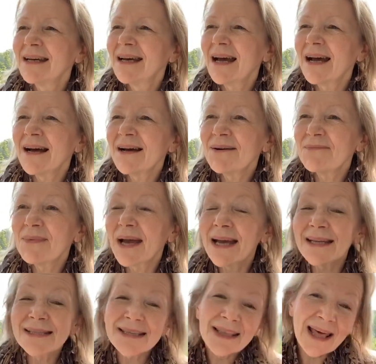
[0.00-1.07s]

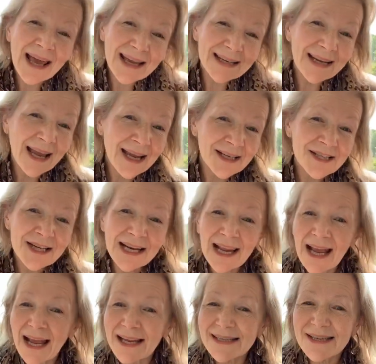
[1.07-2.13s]
As that actually
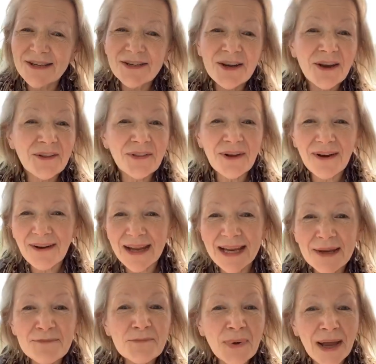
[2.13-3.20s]
has another
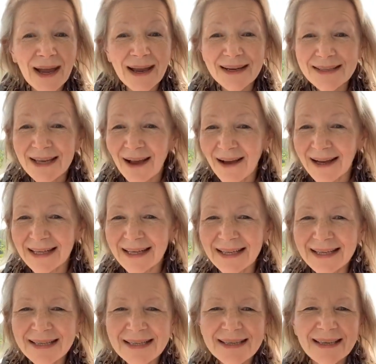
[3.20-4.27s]
impact. Hi
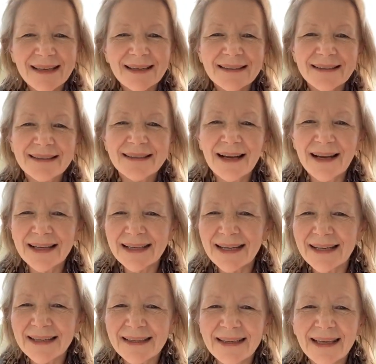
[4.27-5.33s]
Lisa, hi
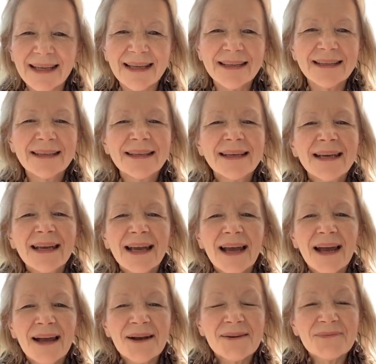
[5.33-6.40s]
Kathy,
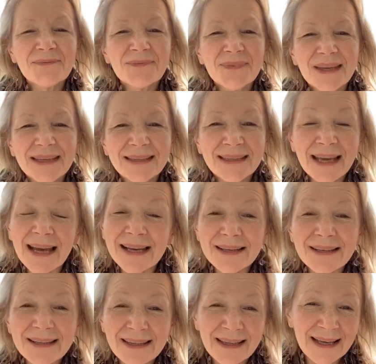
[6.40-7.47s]

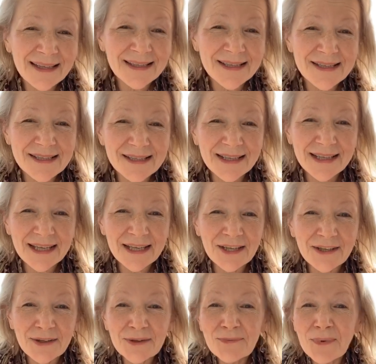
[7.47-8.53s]
that
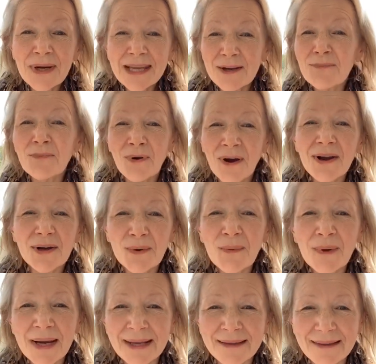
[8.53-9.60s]
we can work
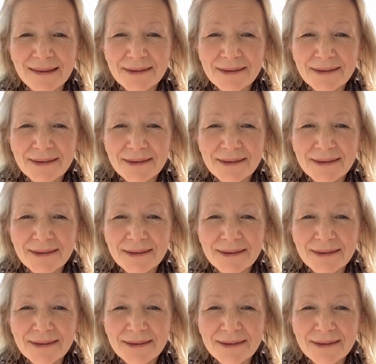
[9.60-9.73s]
with.